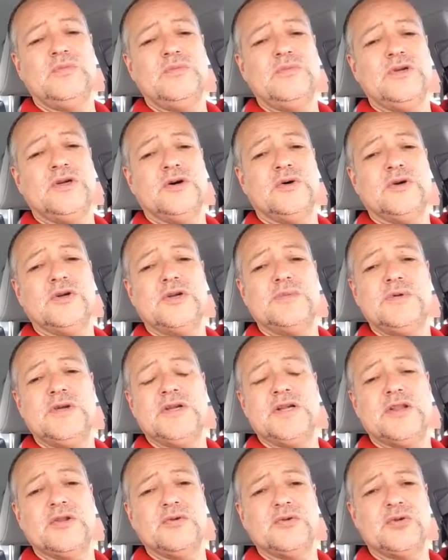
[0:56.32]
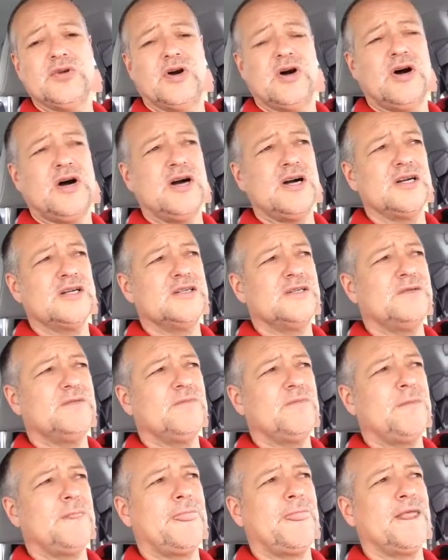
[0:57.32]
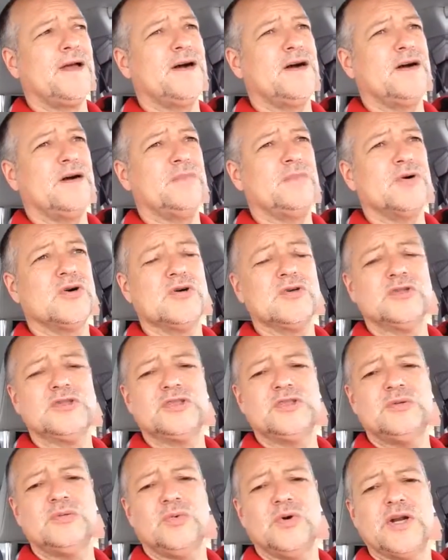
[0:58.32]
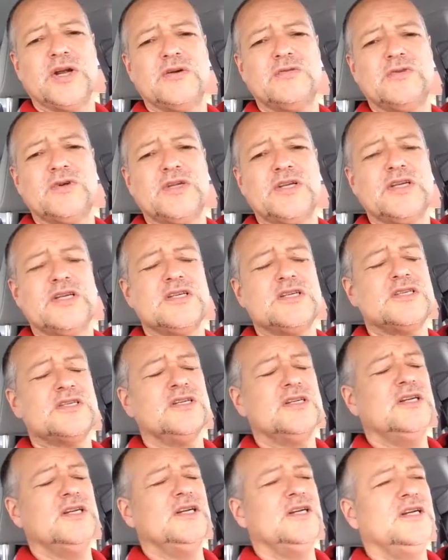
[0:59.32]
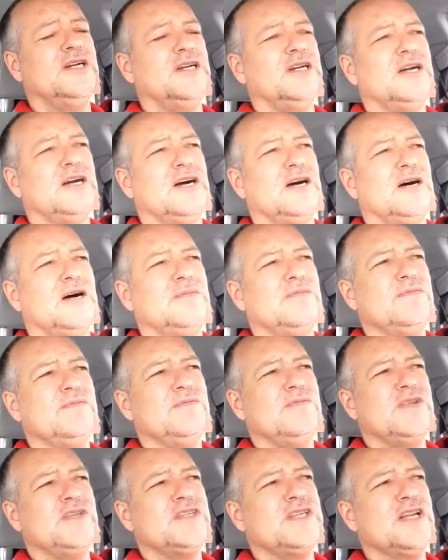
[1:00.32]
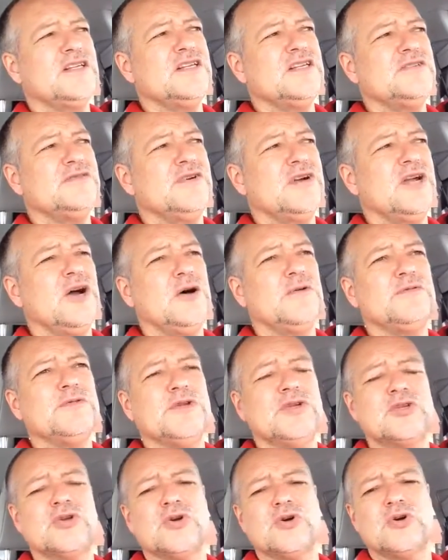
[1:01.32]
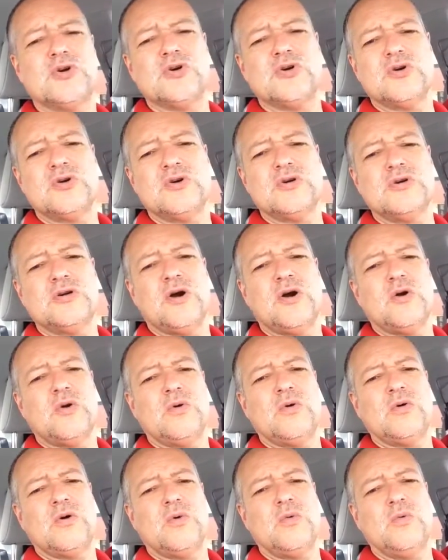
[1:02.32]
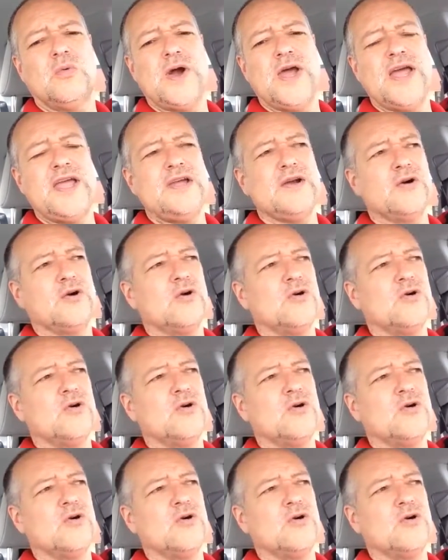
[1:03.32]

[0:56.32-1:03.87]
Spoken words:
it could be another dog, person, whatever it is. This technique is very helpful to turn away